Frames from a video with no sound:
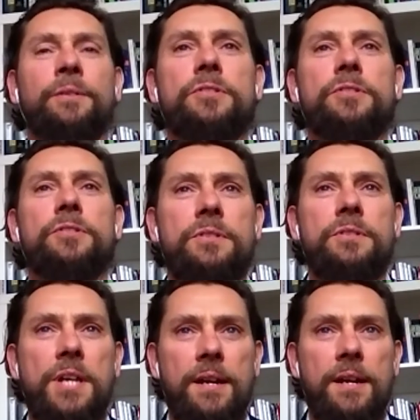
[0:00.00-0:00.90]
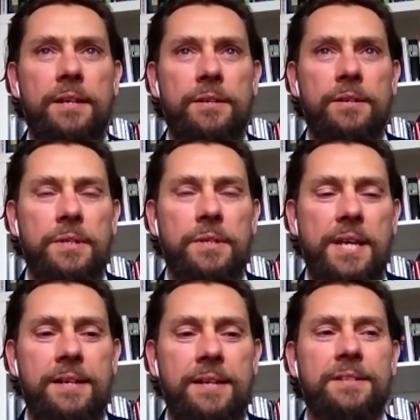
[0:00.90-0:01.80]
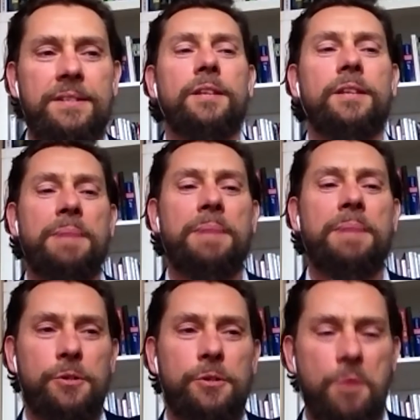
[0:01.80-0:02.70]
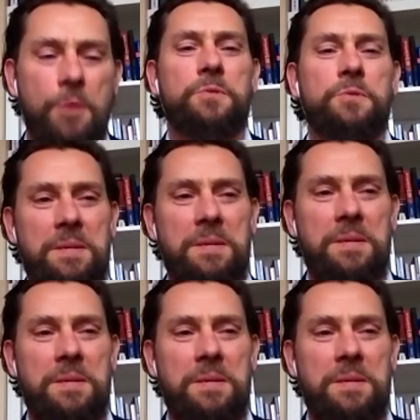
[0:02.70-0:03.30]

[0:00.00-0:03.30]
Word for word: gently nod his head until the penny drops with people.